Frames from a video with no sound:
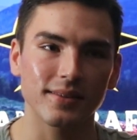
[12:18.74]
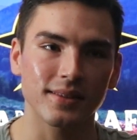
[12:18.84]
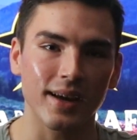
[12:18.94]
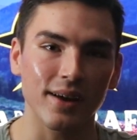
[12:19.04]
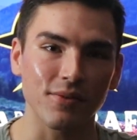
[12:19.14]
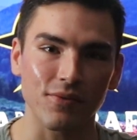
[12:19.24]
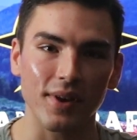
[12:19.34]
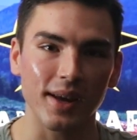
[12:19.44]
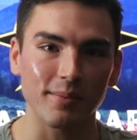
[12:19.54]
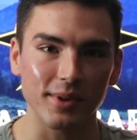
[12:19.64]
to have a
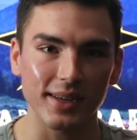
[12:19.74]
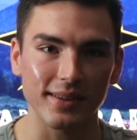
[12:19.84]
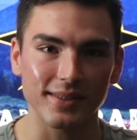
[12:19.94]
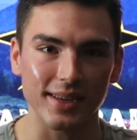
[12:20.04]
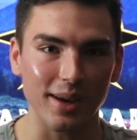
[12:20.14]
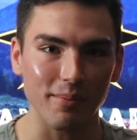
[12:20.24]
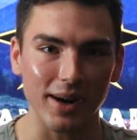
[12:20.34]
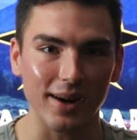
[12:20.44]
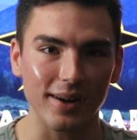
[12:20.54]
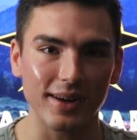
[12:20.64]
family, to get
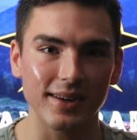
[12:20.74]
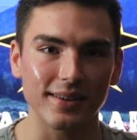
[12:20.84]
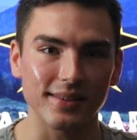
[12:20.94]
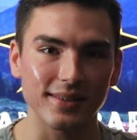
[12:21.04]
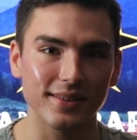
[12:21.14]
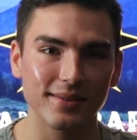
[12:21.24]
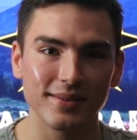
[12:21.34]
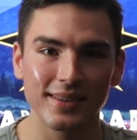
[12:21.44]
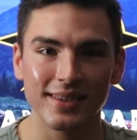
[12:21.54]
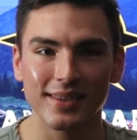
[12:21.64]
married, and
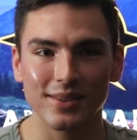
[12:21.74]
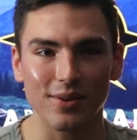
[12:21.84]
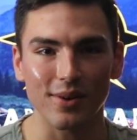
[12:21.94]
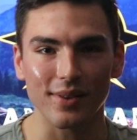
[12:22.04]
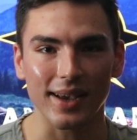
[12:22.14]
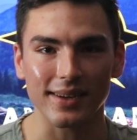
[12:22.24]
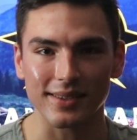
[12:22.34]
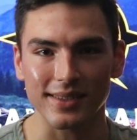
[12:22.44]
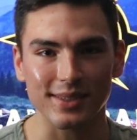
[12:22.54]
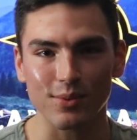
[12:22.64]
to all that,
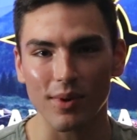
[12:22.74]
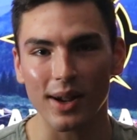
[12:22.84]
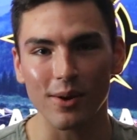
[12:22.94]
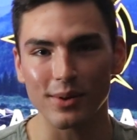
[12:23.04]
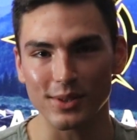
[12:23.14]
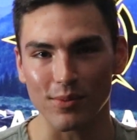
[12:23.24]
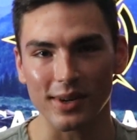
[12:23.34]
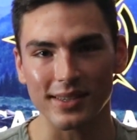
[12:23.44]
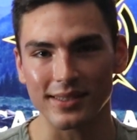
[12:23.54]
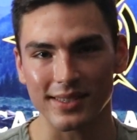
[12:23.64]
because that's what I always
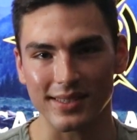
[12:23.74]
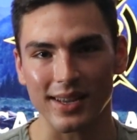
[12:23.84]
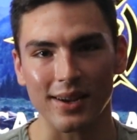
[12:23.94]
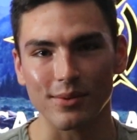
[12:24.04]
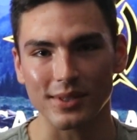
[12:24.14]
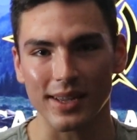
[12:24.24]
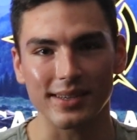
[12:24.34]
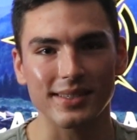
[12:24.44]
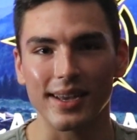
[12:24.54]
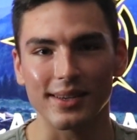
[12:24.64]
wanted since I was
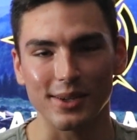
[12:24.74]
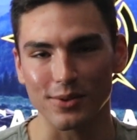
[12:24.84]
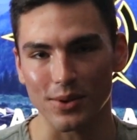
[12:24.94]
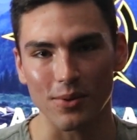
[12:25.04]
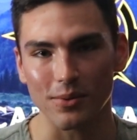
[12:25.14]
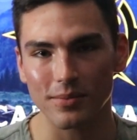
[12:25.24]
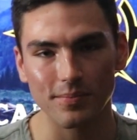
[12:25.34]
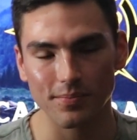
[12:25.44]
like 10 years old.